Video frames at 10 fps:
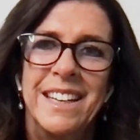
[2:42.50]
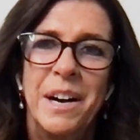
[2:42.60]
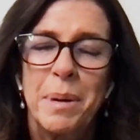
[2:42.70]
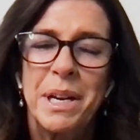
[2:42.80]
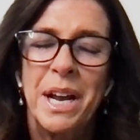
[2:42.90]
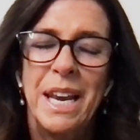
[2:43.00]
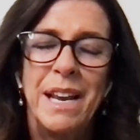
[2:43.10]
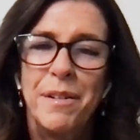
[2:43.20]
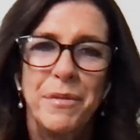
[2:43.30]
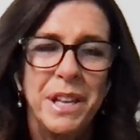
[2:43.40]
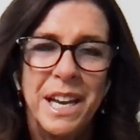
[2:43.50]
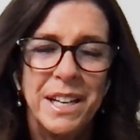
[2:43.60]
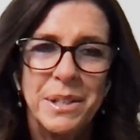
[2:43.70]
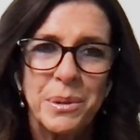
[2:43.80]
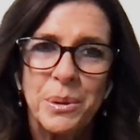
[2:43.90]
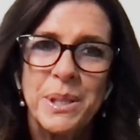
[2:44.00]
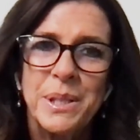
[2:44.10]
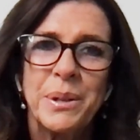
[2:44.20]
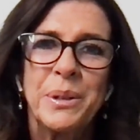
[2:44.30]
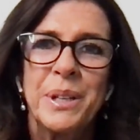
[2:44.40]
I mean, I love the outdoors.
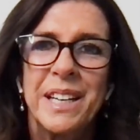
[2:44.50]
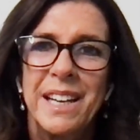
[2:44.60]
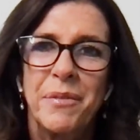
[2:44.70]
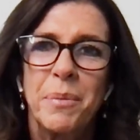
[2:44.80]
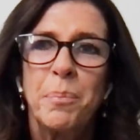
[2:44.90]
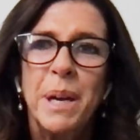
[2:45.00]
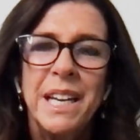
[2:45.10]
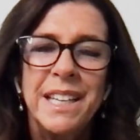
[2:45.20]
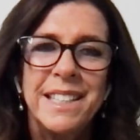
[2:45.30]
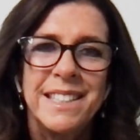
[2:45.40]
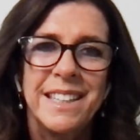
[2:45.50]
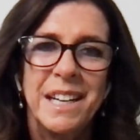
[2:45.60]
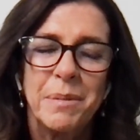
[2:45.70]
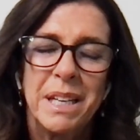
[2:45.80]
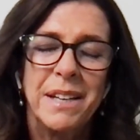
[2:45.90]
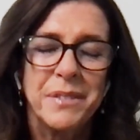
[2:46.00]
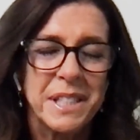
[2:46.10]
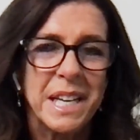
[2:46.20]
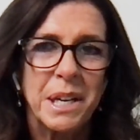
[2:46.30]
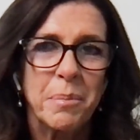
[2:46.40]
So I love the beach. I love
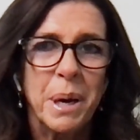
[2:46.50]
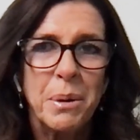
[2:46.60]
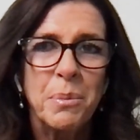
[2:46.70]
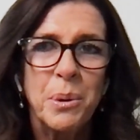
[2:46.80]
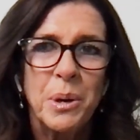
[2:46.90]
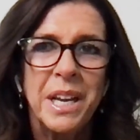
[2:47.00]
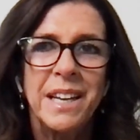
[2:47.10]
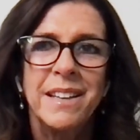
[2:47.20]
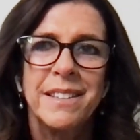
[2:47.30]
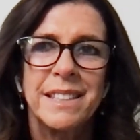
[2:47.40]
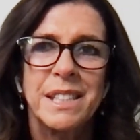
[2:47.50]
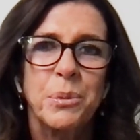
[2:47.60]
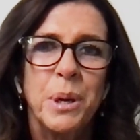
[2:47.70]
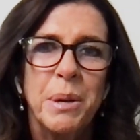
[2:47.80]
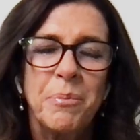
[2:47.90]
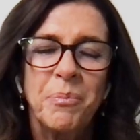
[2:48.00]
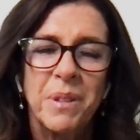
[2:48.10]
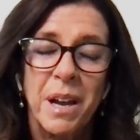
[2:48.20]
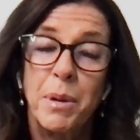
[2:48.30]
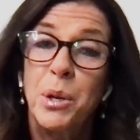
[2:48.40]
stand-up paddleboarding. I swim.
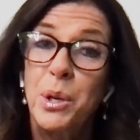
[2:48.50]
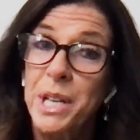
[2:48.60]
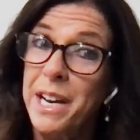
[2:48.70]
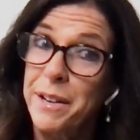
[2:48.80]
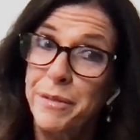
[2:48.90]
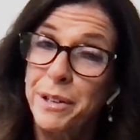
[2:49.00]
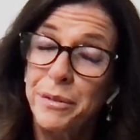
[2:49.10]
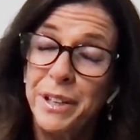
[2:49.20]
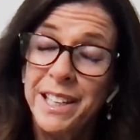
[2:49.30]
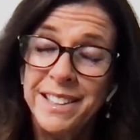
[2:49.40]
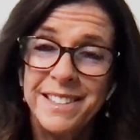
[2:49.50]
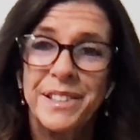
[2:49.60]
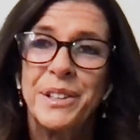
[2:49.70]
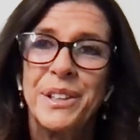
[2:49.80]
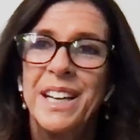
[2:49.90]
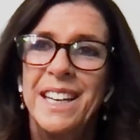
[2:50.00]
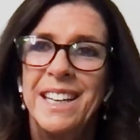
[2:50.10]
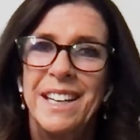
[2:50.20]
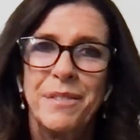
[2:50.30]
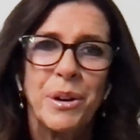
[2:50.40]
I'm a huge AFL fan, so
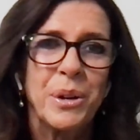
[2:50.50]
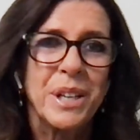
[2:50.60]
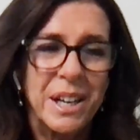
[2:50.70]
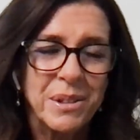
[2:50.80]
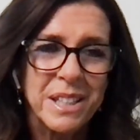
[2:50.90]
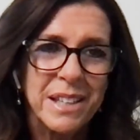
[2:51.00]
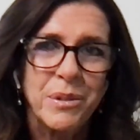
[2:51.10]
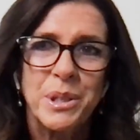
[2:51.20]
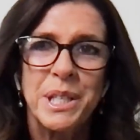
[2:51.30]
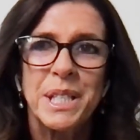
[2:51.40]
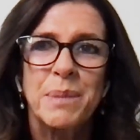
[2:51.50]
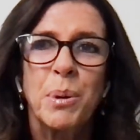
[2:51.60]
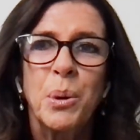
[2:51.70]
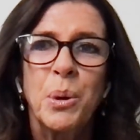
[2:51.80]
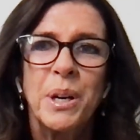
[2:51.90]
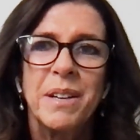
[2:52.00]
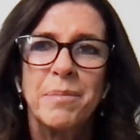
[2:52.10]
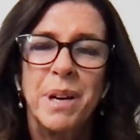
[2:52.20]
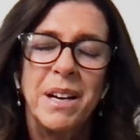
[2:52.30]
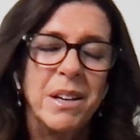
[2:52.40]
follow Carlton, love watching sport.
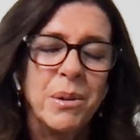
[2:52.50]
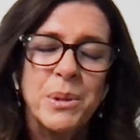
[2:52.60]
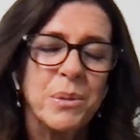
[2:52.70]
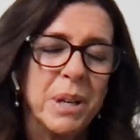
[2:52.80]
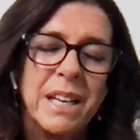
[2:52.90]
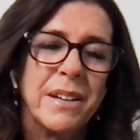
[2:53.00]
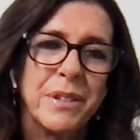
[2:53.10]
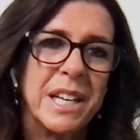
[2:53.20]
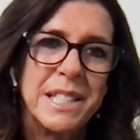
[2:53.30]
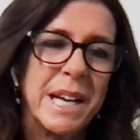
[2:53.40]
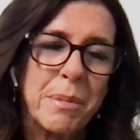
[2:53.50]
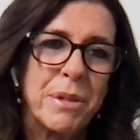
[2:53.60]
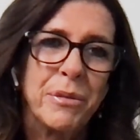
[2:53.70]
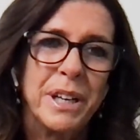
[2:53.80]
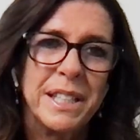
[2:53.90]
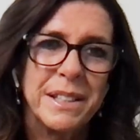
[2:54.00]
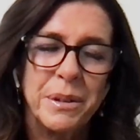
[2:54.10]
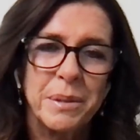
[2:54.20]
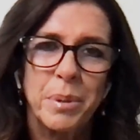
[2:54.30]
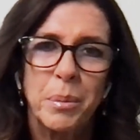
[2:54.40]
I also really love catching up with friends. I
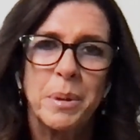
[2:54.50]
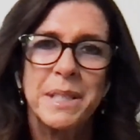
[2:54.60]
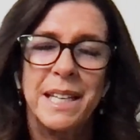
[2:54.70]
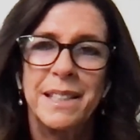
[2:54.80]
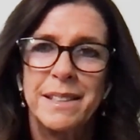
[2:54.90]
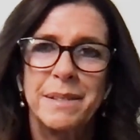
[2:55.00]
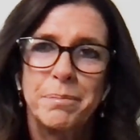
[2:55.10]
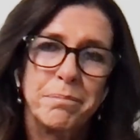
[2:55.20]
know it probably sounds